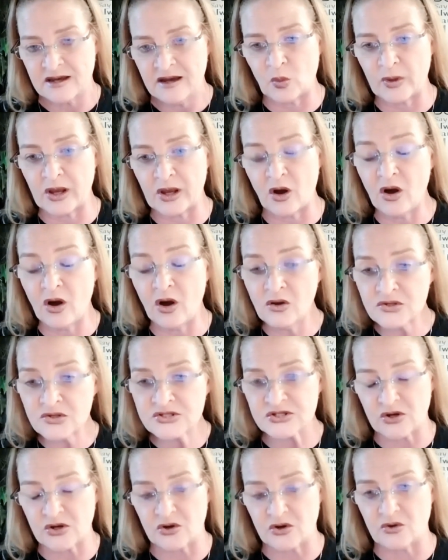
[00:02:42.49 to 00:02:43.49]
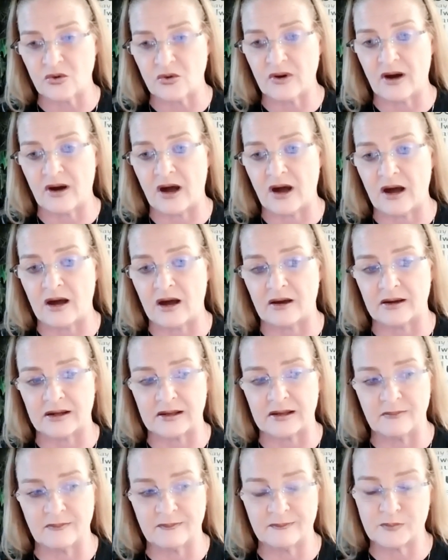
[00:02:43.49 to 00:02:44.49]
We also
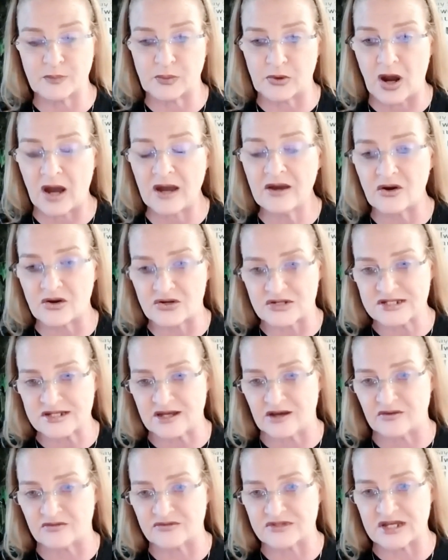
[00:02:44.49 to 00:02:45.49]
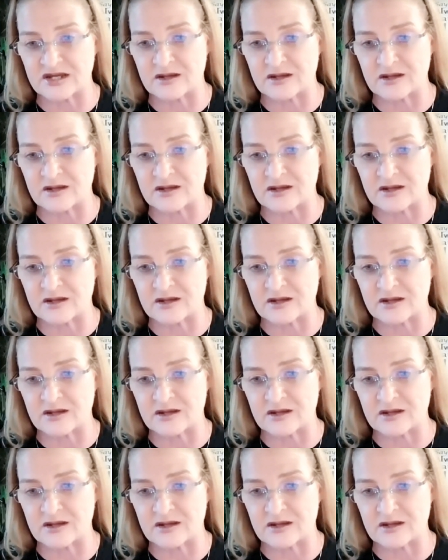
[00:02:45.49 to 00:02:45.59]
pride ourselves